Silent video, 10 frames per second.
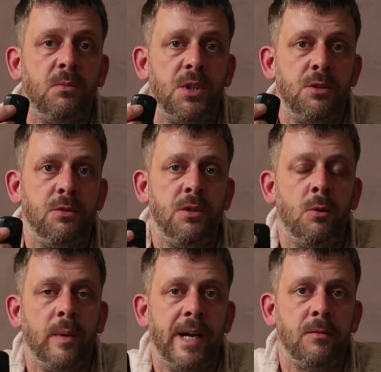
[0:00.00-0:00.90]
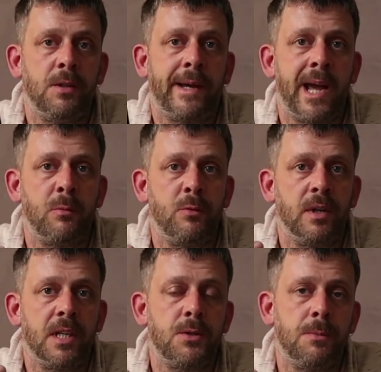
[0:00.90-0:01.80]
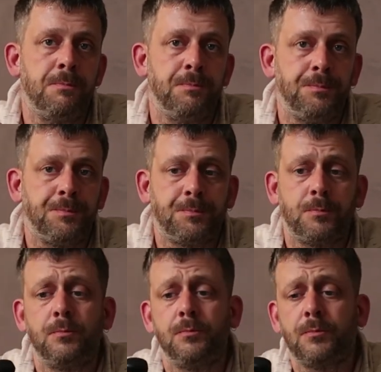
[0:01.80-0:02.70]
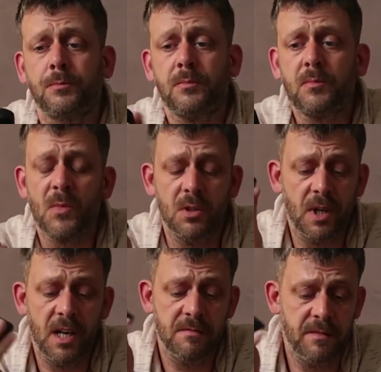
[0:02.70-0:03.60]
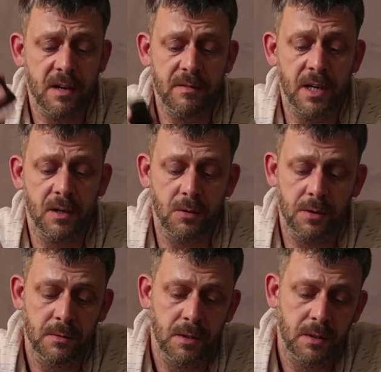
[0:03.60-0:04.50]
which you normally have on a cable release. So yeah, very, very good.